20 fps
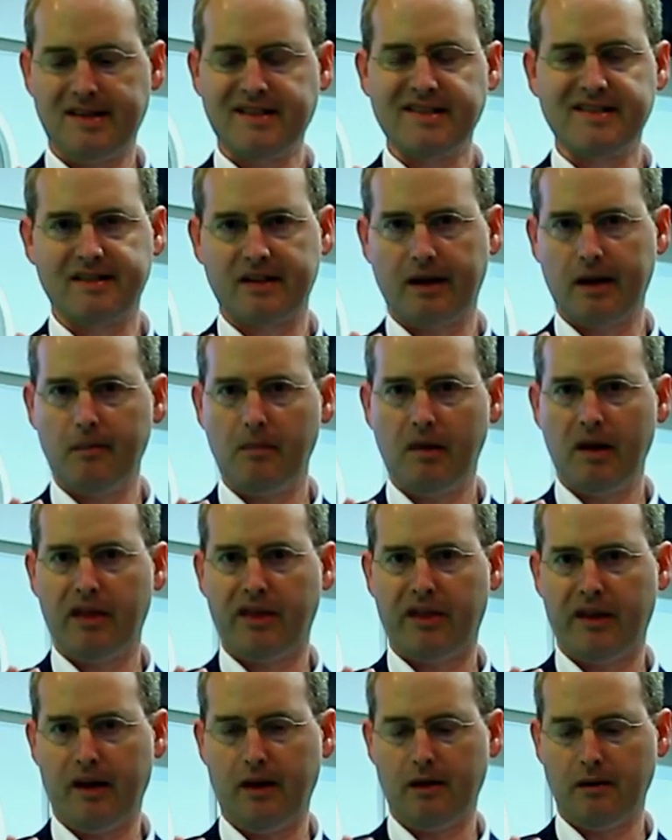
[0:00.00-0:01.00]
extremely
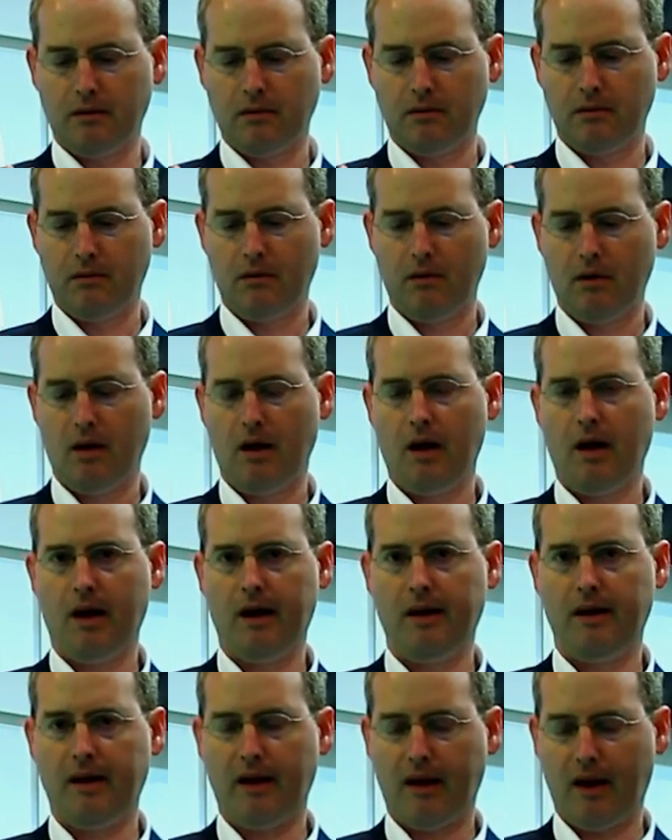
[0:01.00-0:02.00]
thin
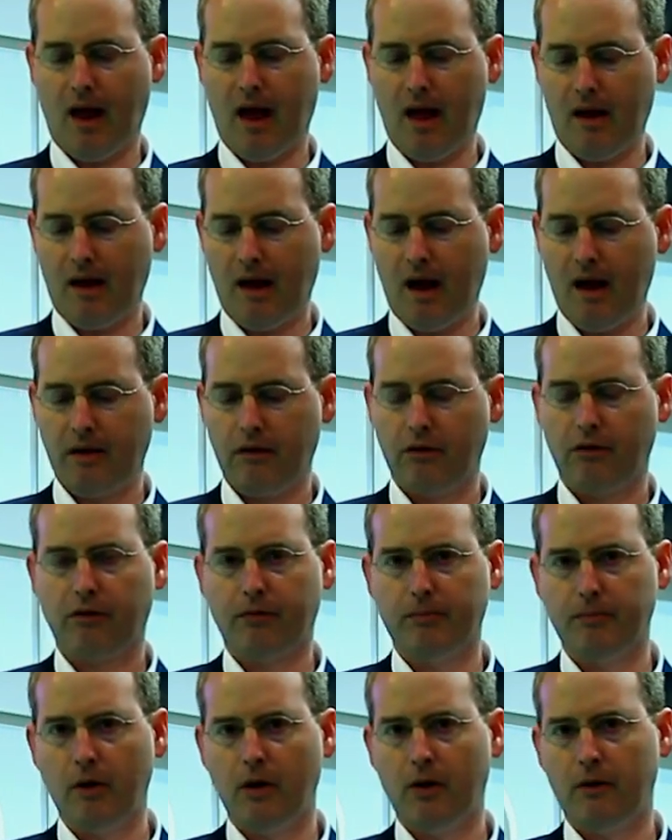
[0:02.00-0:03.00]
and the rather
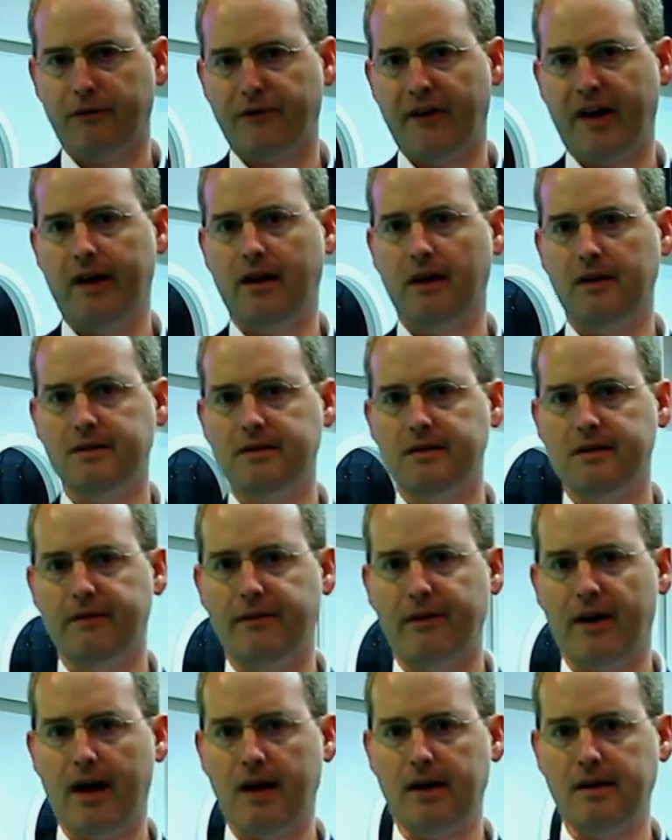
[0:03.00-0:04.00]
small fanless
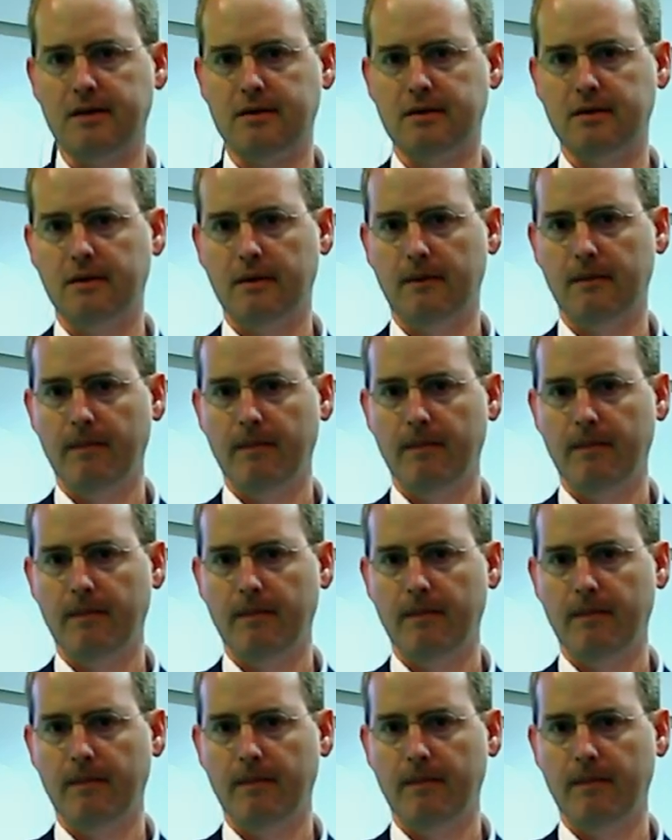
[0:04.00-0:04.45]
device.